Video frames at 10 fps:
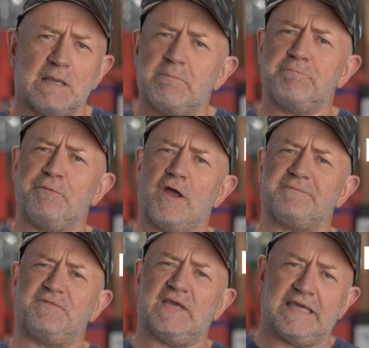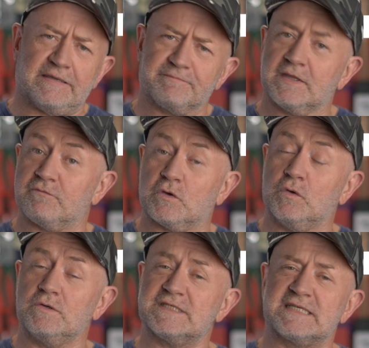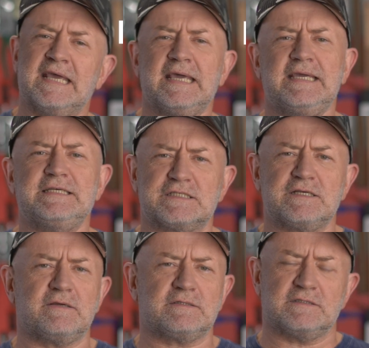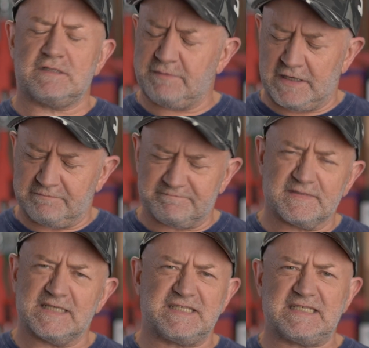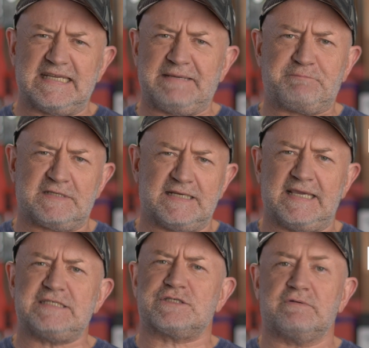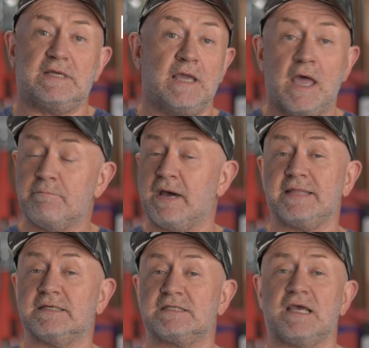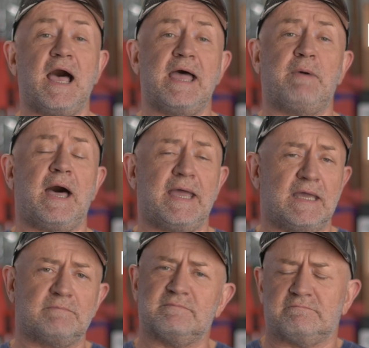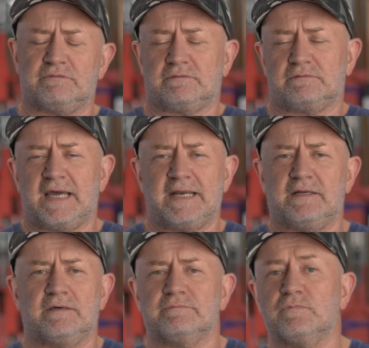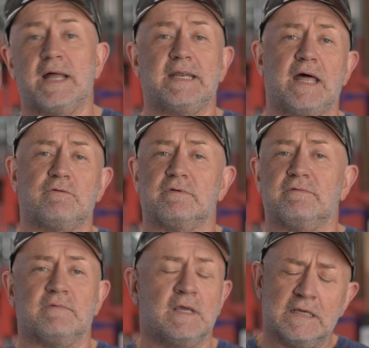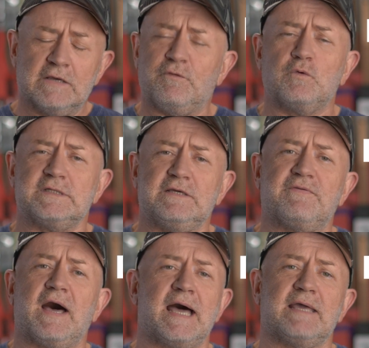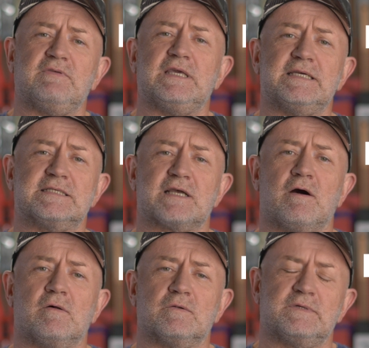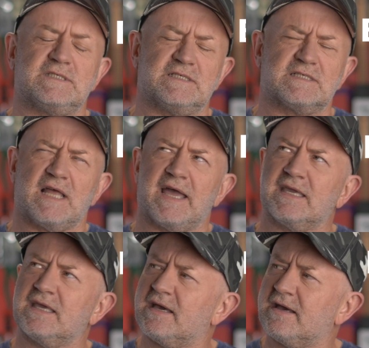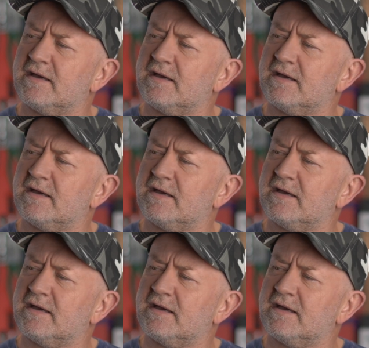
BPROTFY, of course, is certain to be steeped in history by the time I am, 145 years old, which is like the